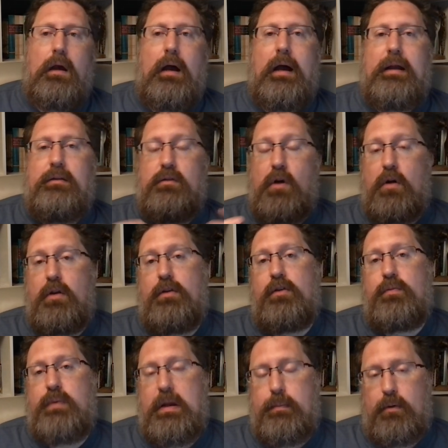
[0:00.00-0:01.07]
I know that there's
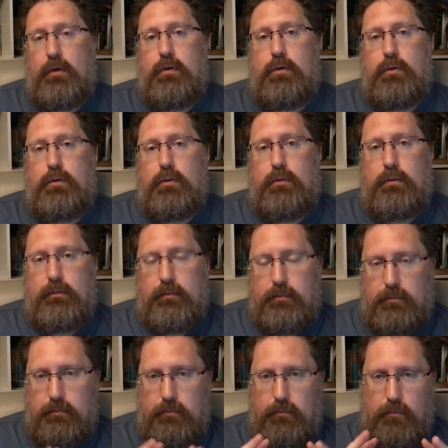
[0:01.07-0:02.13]
people who,
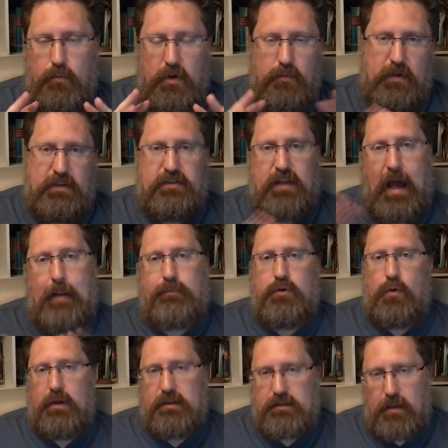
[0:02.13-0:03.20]
when we stop
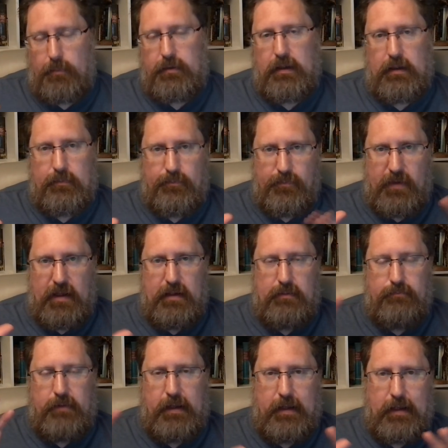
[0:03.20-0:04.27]
doing something, they
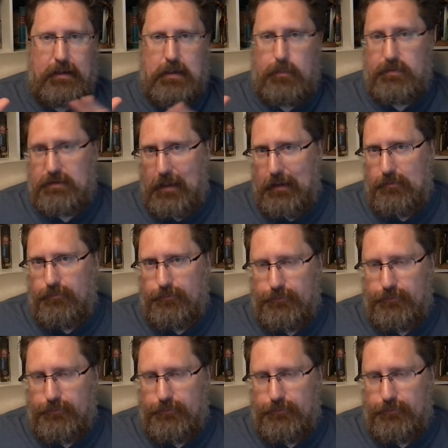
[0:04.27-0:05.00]
kind of get upset.